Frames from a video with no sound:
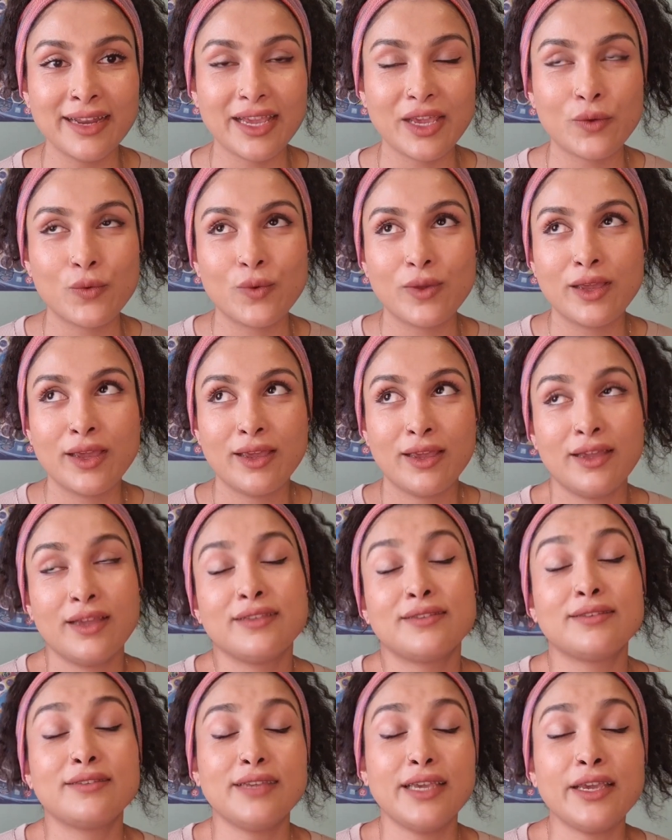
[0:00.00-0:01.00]

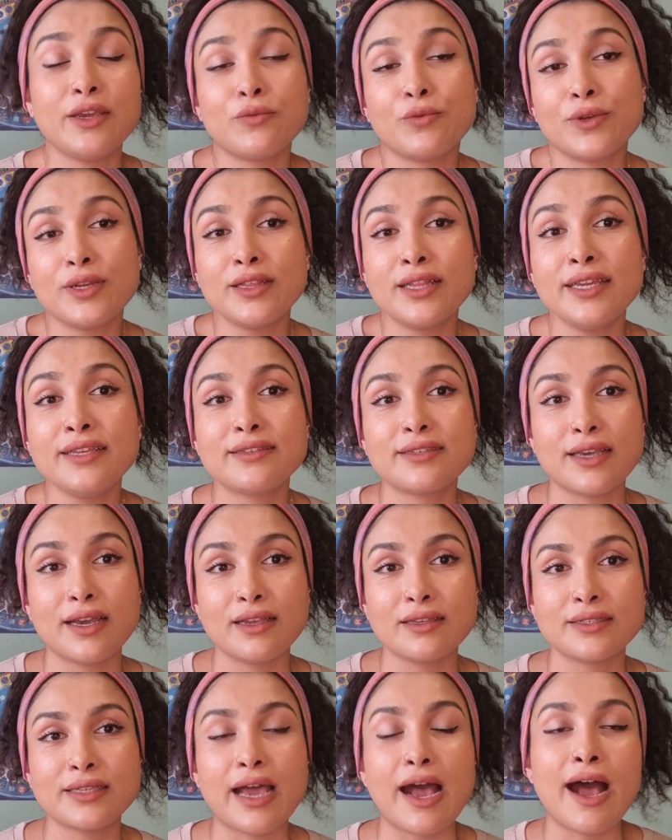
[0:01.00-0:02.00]
It really
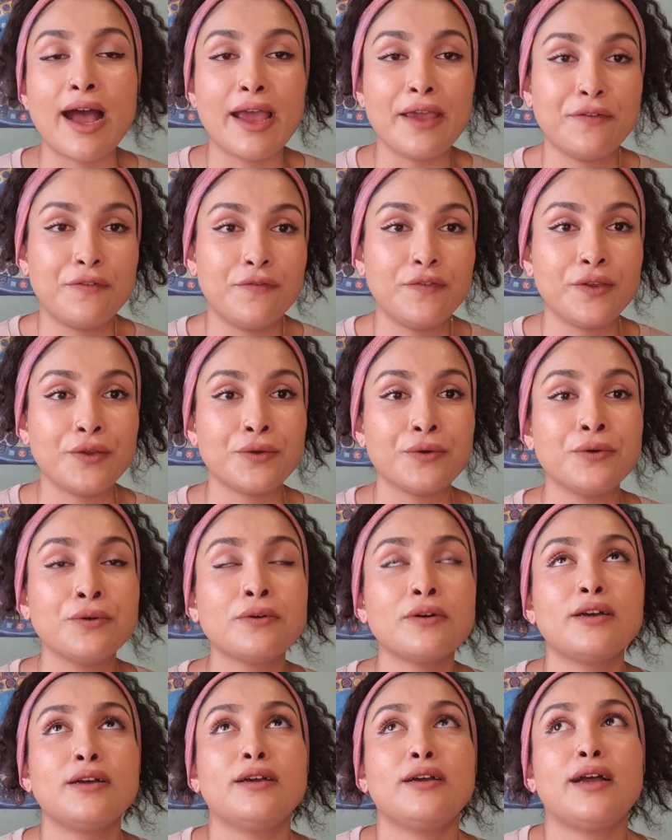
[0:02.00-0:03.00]
does, I
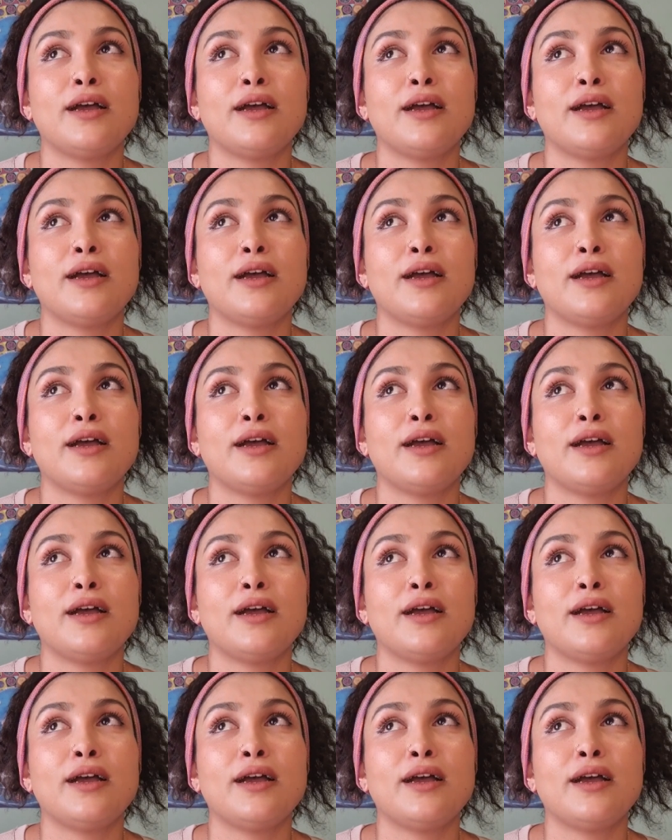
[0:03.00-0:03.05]
feel